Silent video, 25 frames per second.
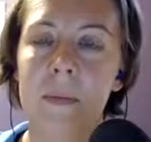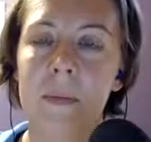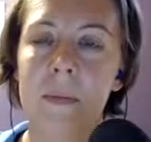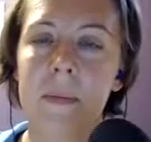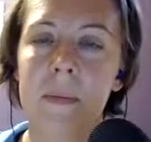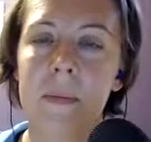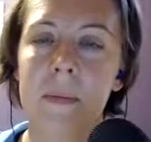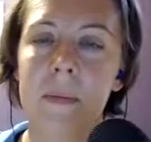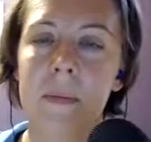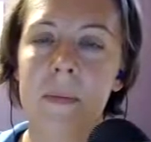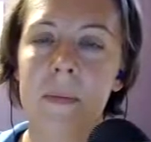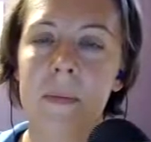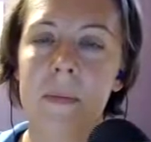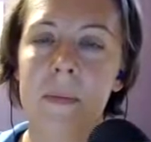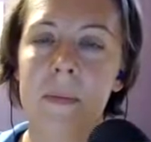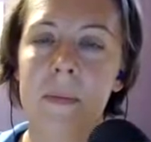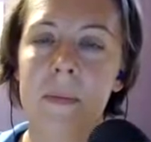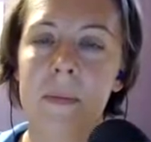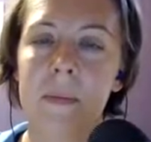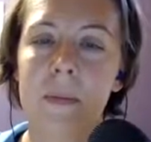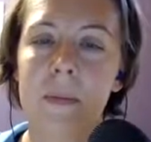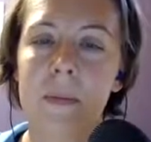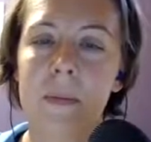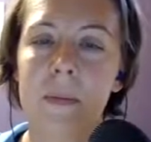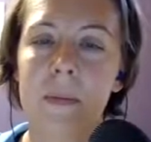
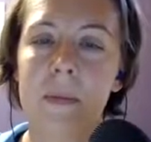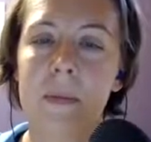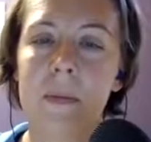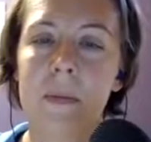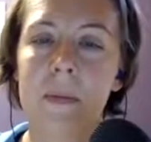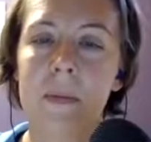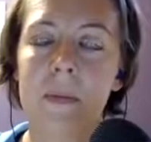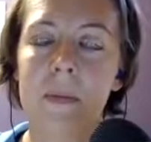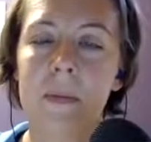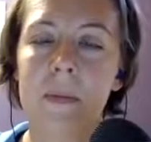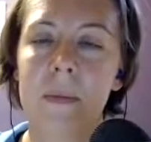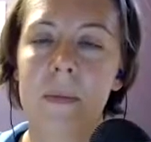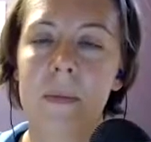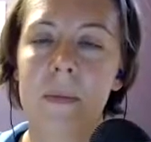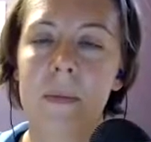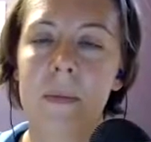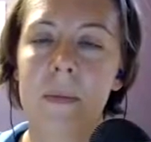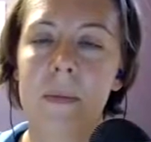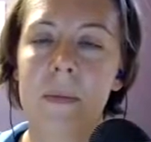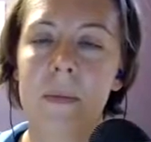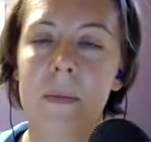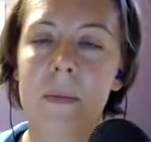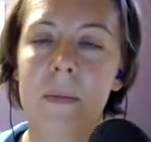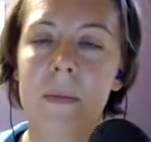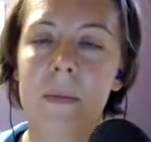
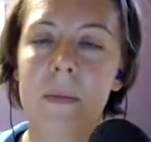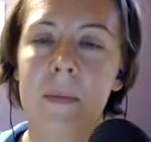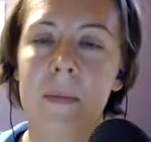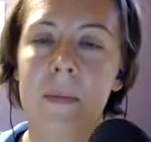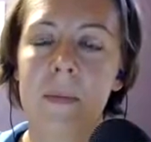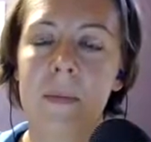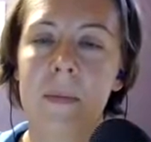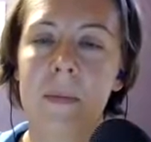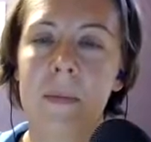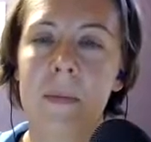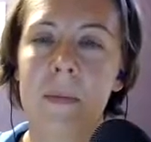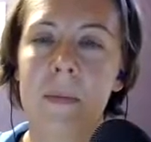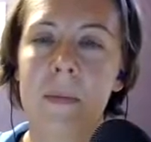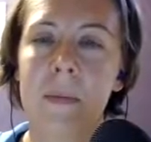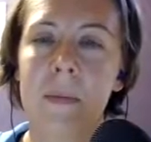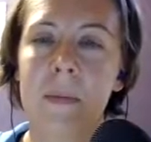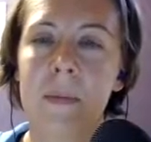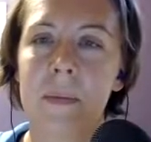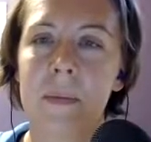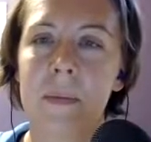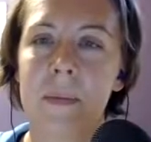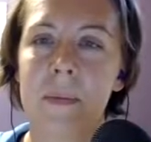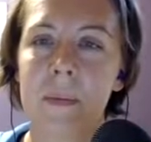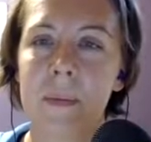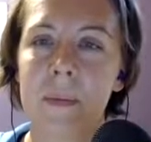
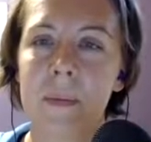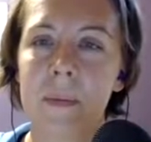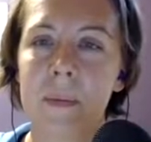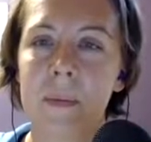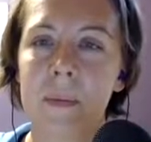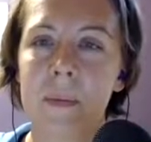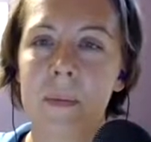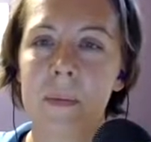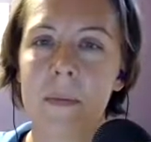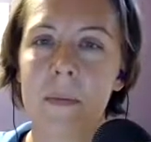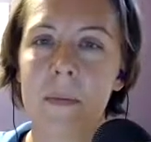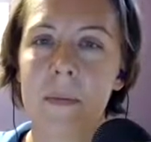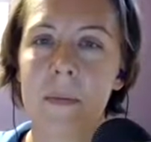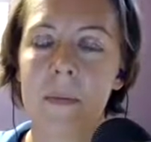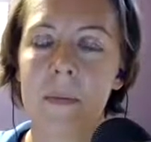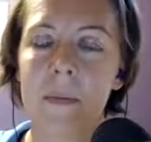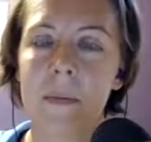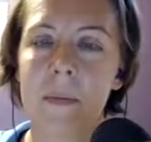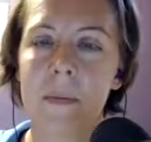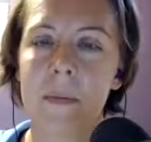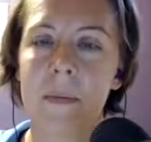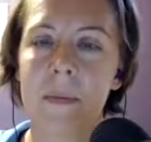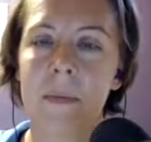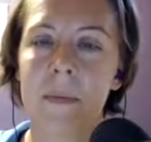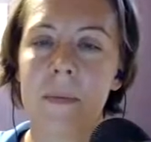
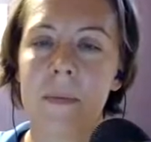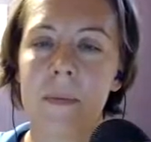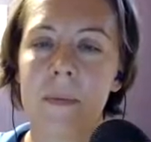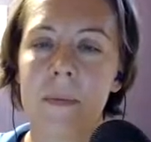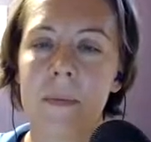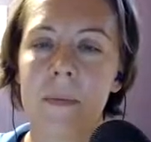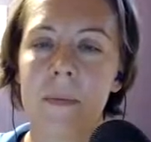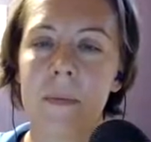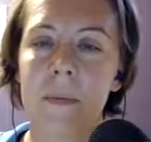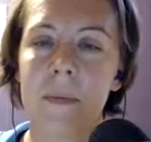[no speech]